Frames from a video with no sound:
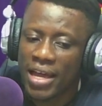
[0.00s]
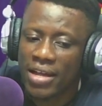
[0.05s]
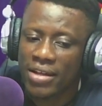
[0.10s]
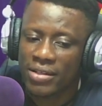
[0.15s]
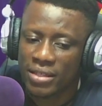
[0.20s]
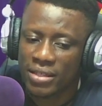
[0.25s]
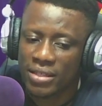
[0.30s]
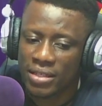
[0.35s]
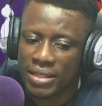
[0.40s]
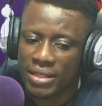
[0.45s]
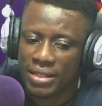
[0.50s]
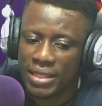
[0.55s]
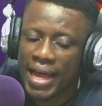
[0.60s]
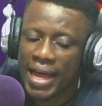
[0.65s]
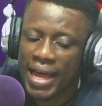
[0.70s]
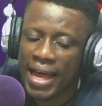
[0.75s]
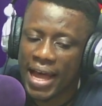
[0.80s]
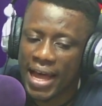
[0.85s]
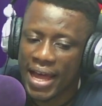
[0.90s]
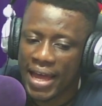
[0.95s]

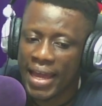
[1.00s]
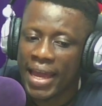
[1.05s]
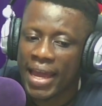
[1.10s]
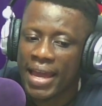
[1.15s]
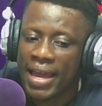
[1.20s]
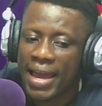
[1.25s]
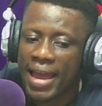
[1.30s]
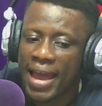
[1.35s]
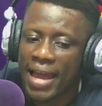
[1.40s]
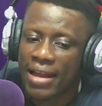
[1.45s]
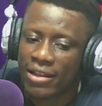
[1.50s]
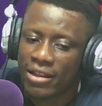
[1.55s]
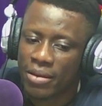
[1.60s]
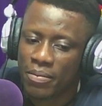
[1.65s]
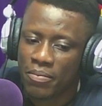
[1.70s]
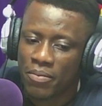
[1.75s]
LCCI, at the